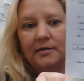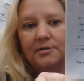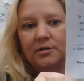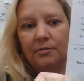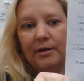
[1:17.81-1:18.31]

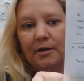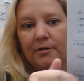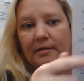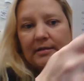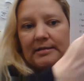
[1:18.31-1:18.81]
So we know
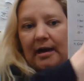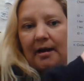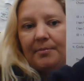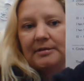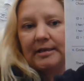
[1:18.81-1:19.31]
that the
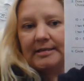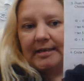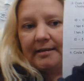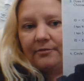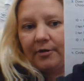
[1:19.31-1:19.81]
top is a
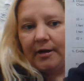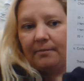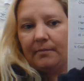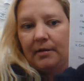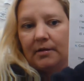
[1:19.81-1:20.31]
10
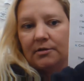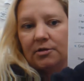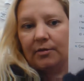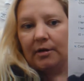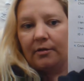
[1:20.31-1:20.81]
frame.
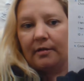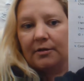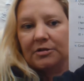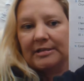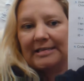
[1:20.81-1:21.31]
So we know that
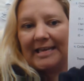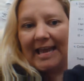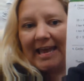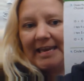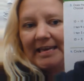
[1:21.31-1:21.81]
there's
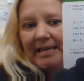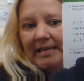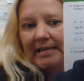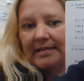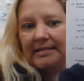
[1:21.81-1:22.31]
10
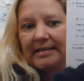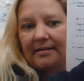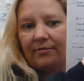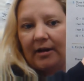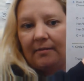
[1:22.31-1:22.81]
in the
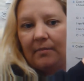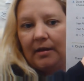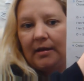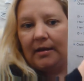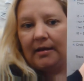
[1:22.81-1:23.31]
10 frame,
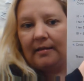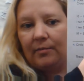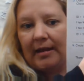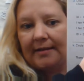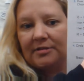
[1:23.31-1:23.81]
and then
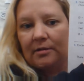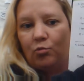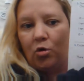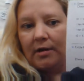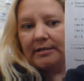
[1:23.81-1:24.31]
we have
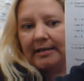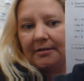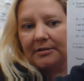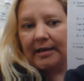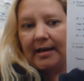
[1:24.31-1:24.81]
some ones
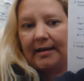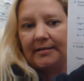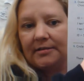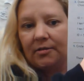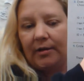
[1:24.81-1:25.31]

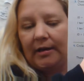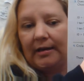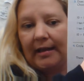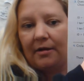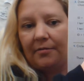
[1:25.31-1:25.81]
outside, so we need
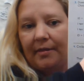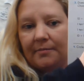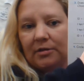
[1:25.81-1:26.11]
to count them.